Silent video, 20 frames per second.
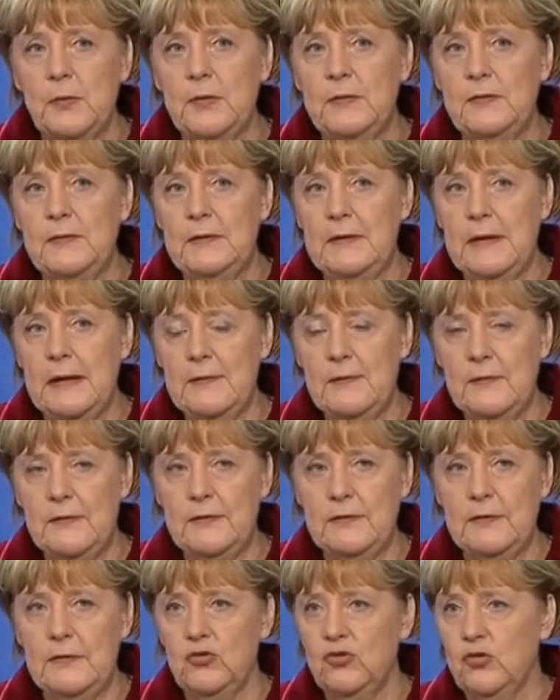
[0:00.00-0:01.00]

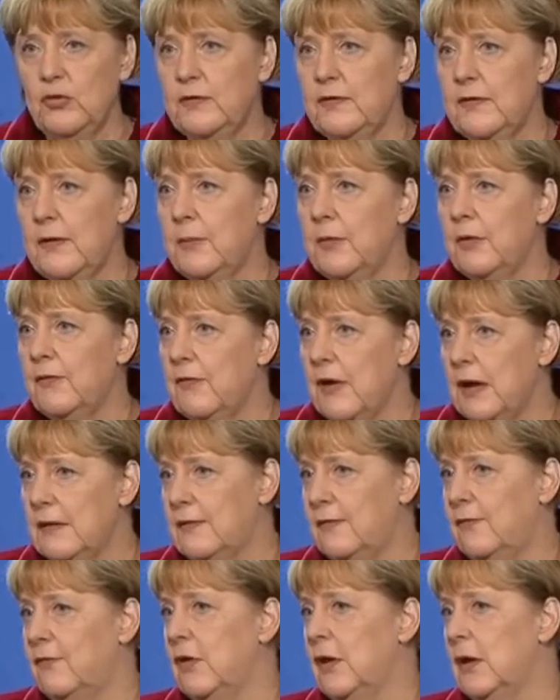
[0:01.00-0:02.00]
related to
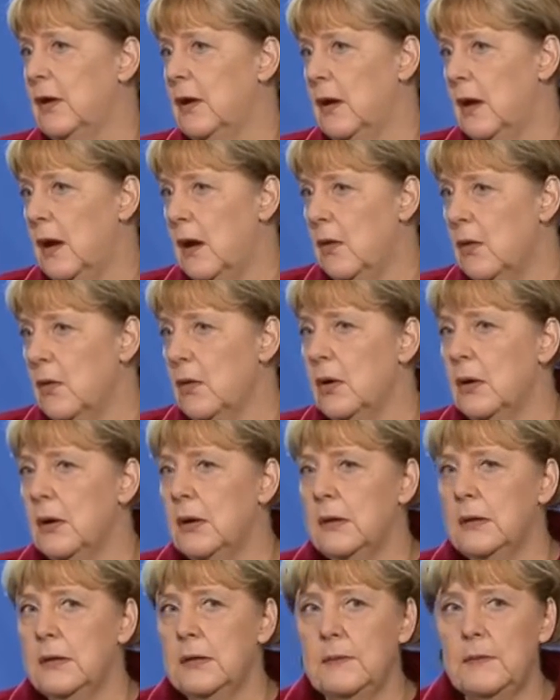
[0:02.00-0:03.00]
cooperation between
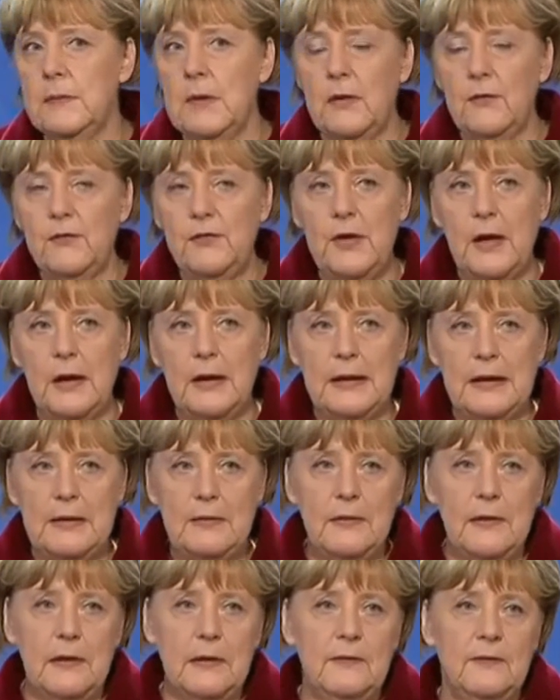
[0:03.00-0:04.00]
our intelligence
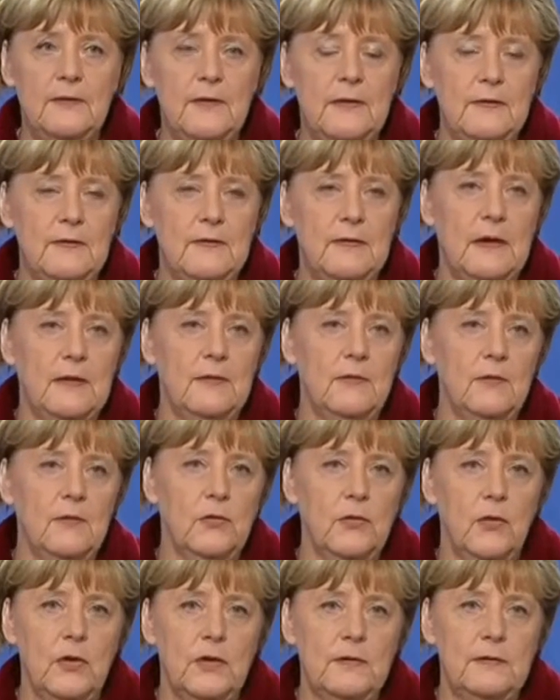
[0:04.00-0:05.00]

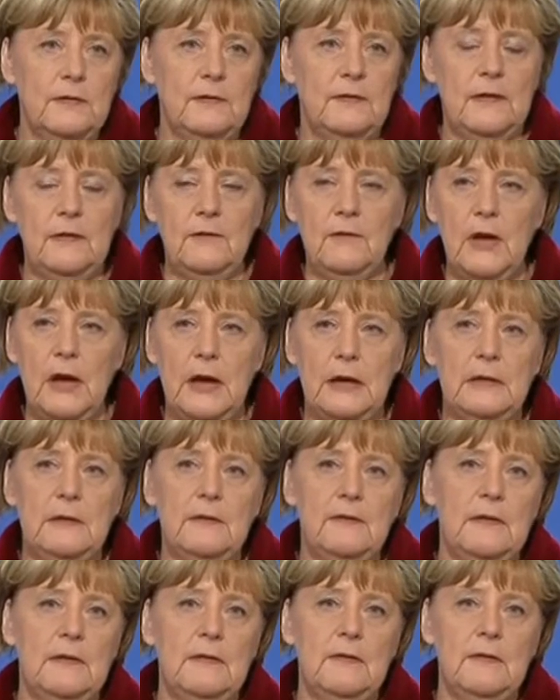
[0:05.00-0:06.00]
services. And I'm
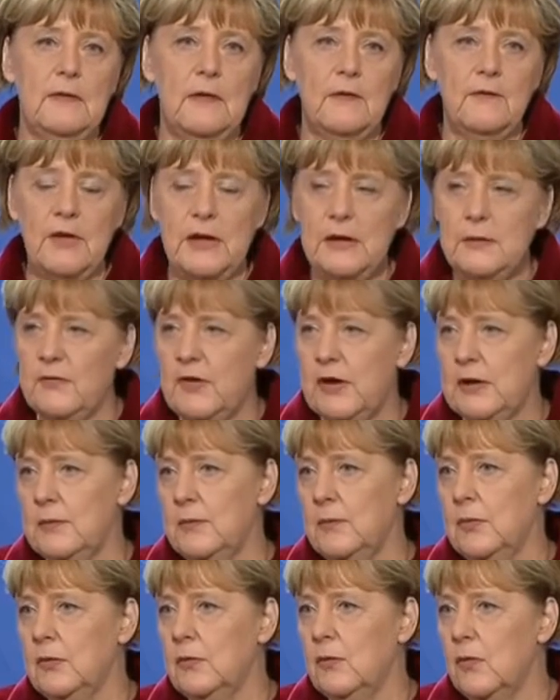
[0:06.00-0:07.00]
very pleased to
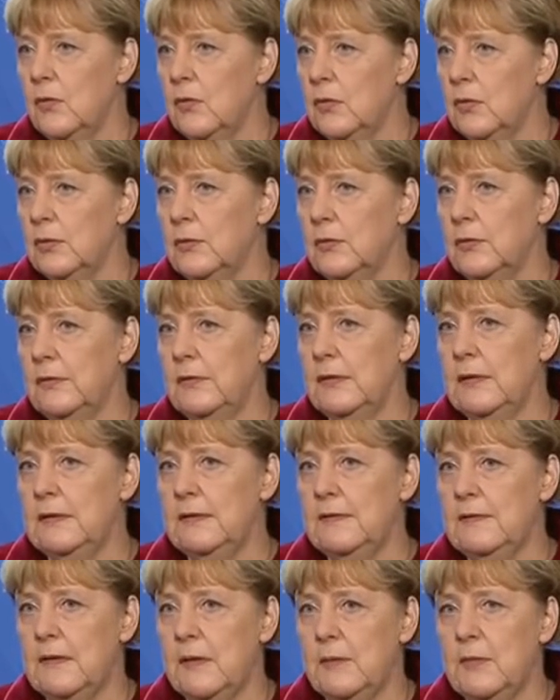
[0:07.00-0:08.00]
see that Barack
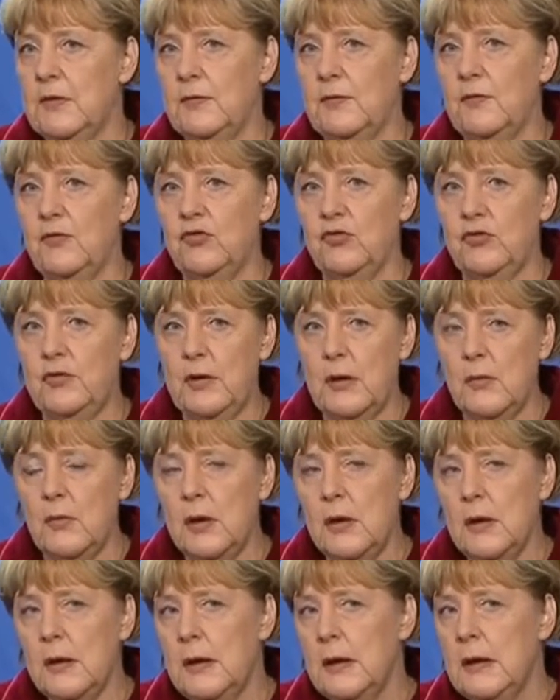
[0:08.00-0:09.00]
Obama, as
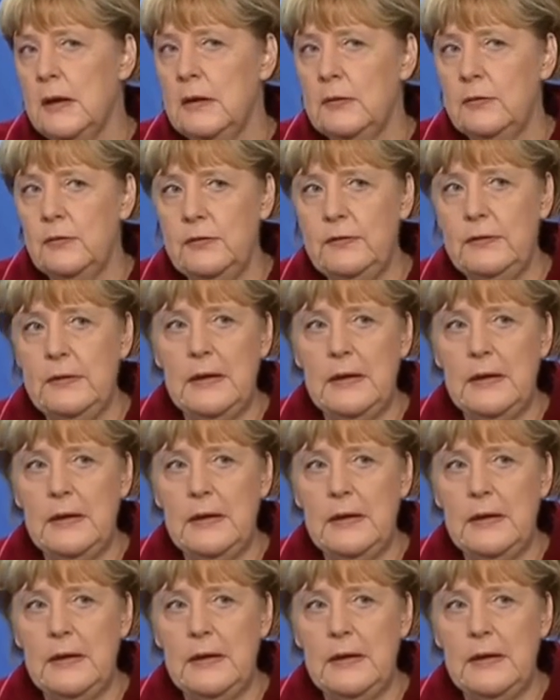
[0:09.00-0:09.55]
president,